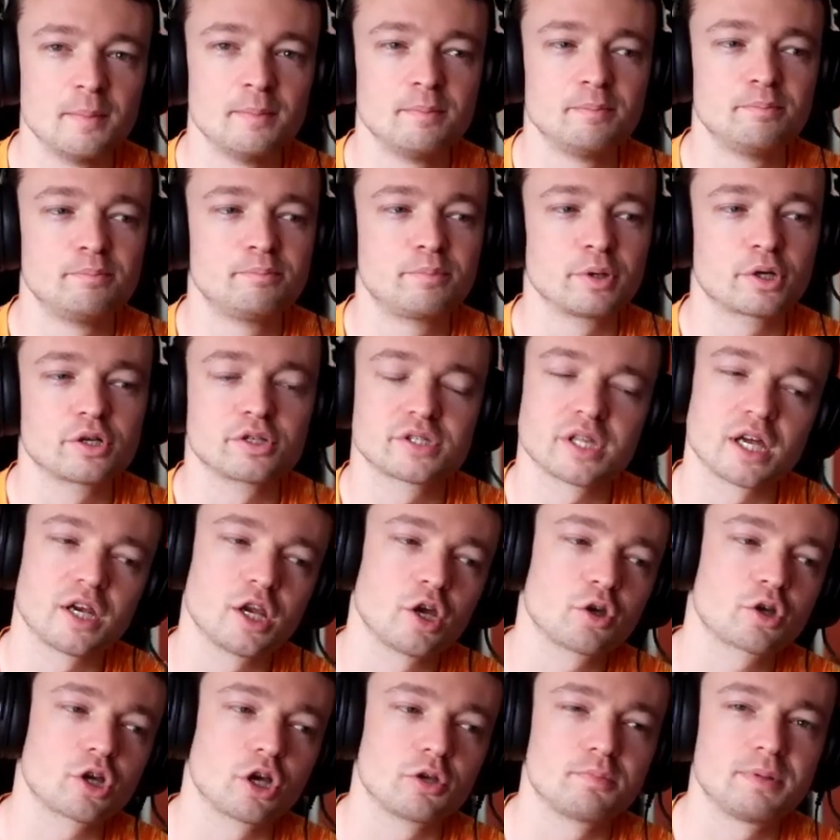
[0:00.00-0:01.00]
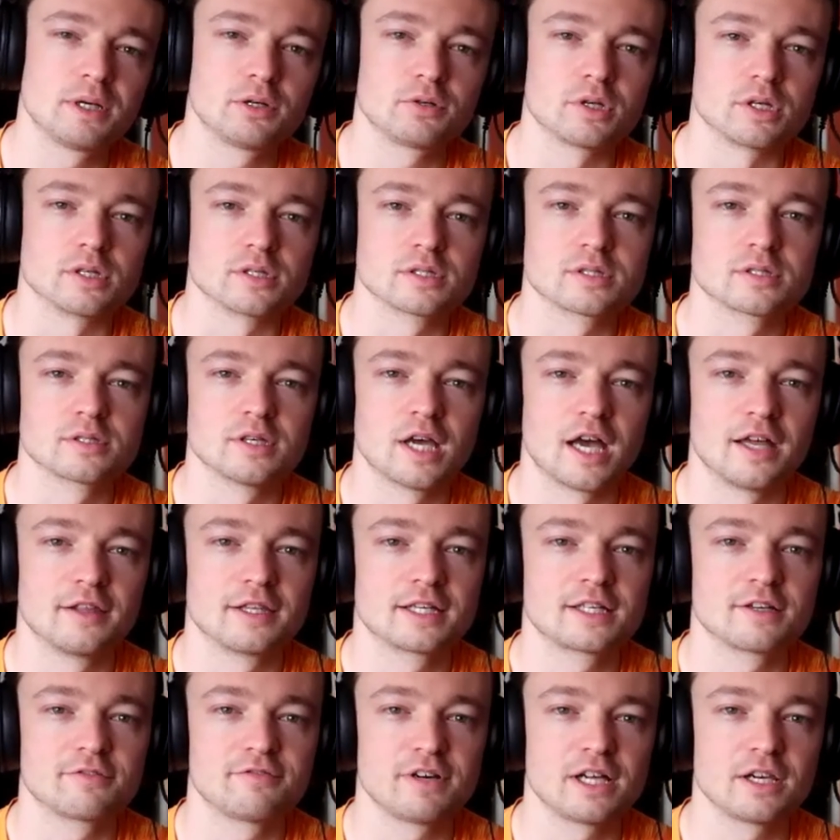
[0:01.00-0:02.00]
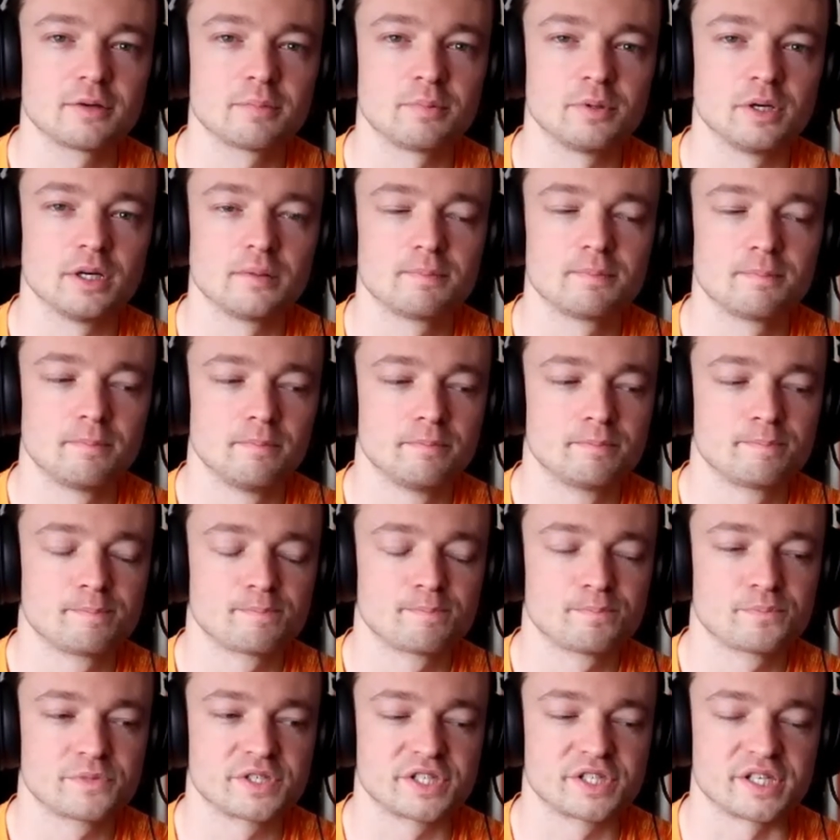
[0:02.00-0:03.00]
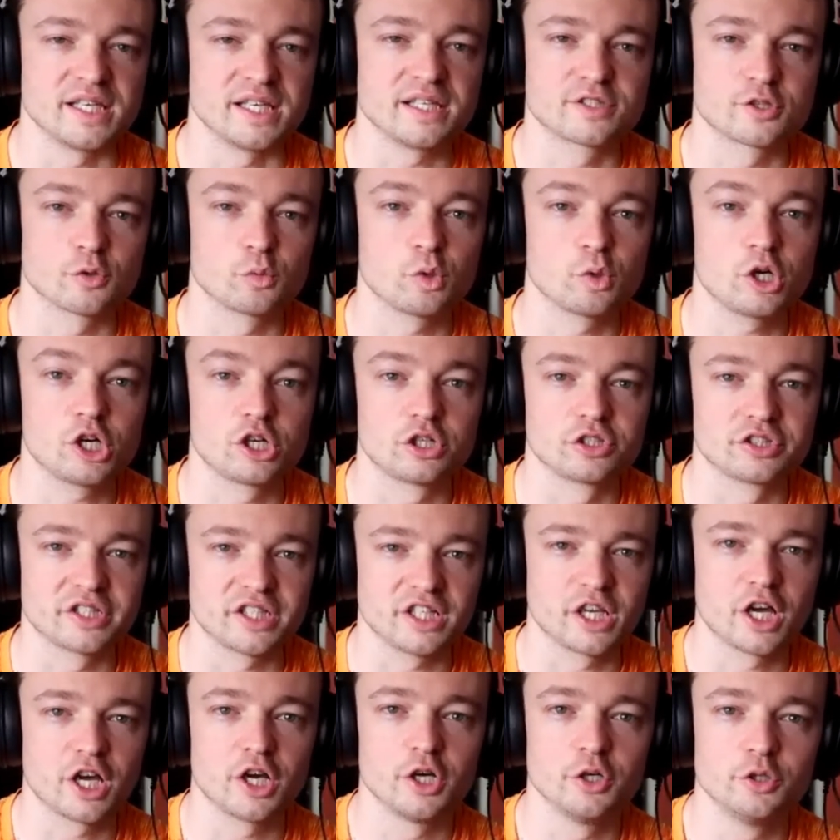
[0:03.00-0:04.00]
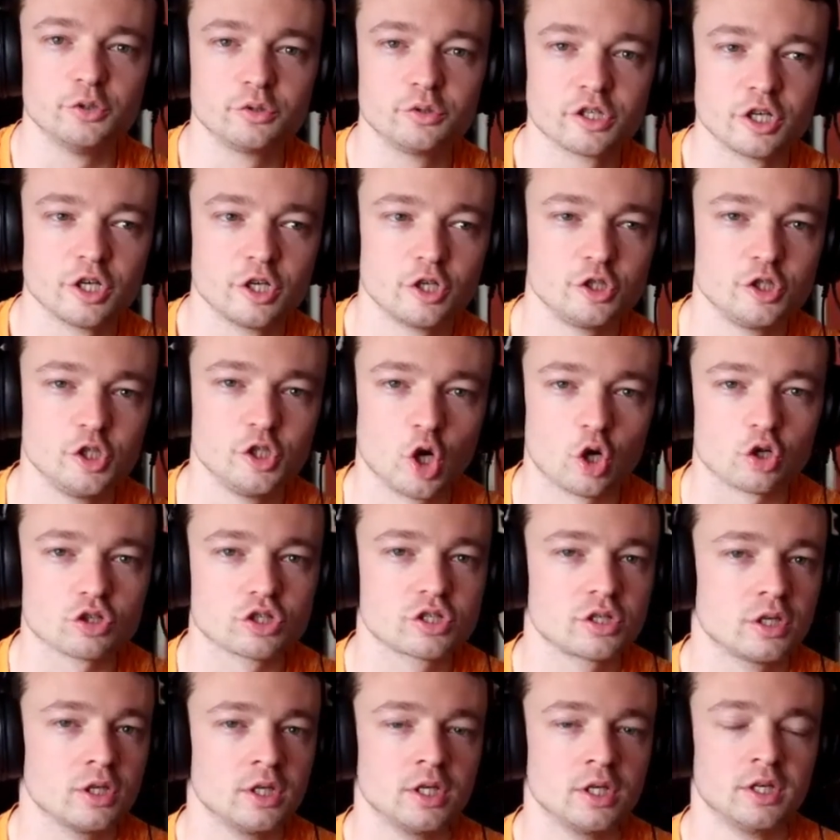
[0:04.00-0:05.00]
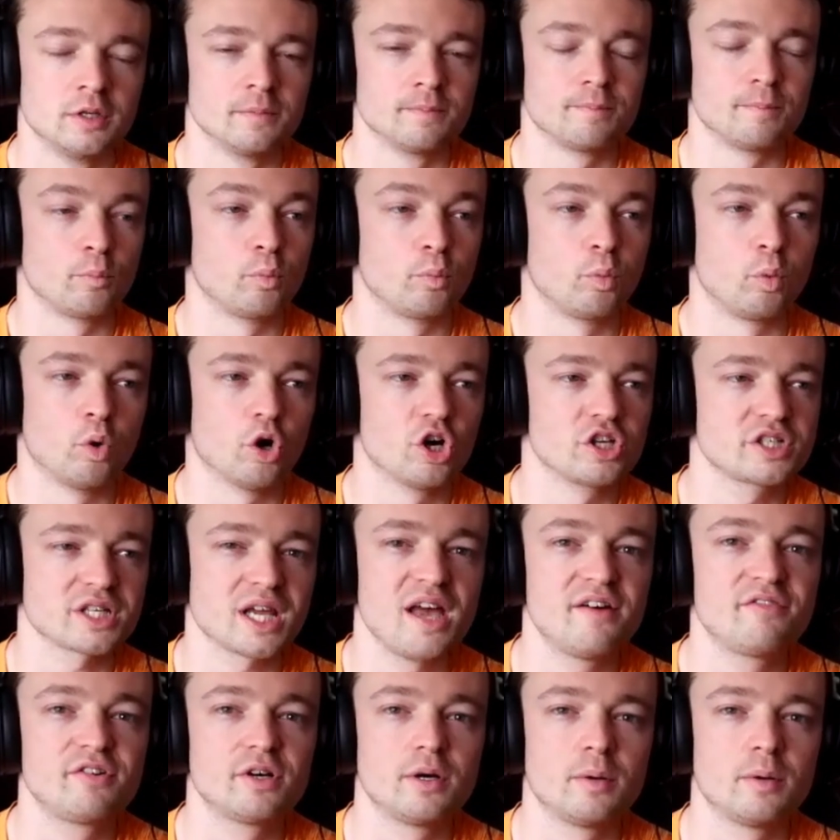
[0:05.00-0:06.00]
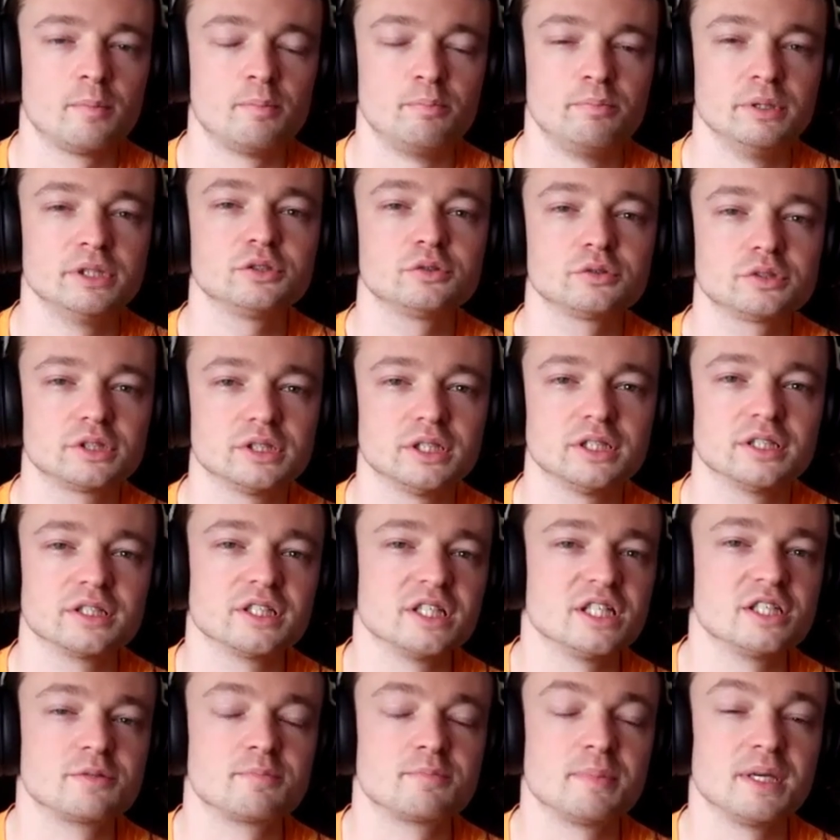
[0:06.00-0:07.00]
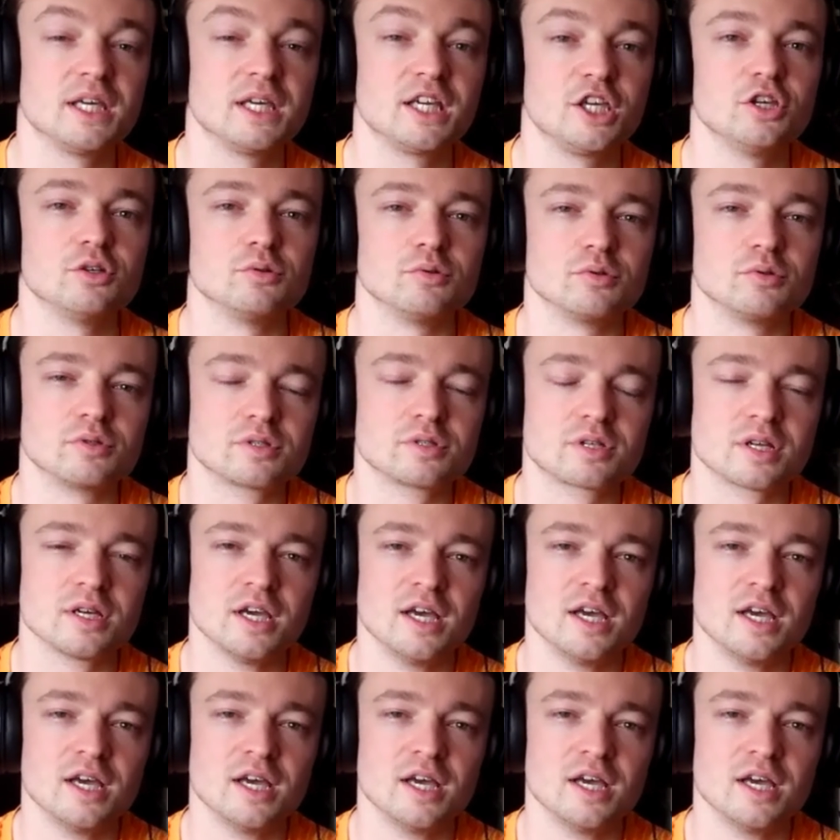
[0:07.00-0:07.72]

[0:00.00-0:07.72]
because they're no code builders. And the developer sees the world in code, not whatever builder is being used.